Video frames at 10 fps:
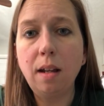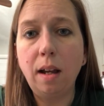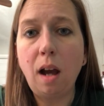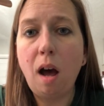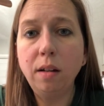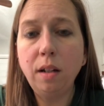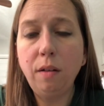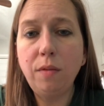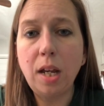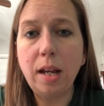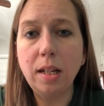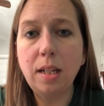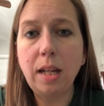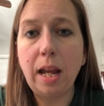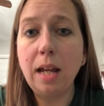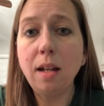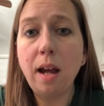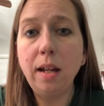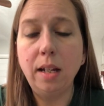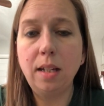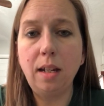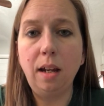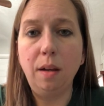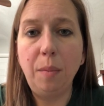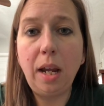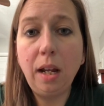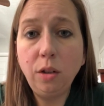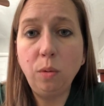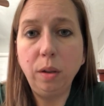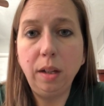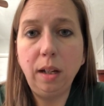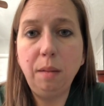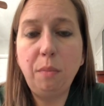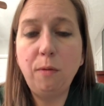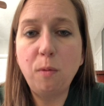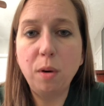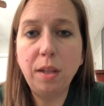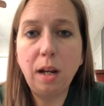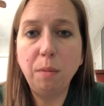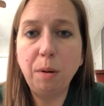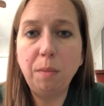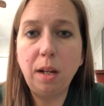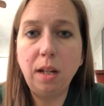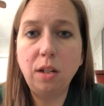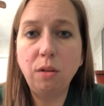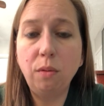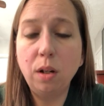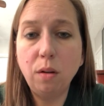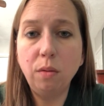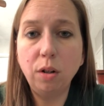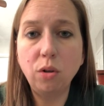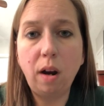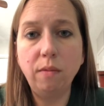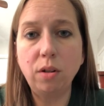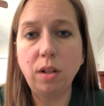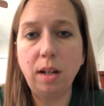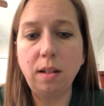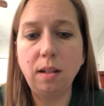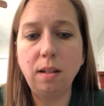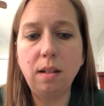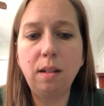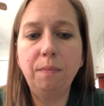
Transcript: a cognitive test, and eye exam annually before they are permitted to renew their driver's license.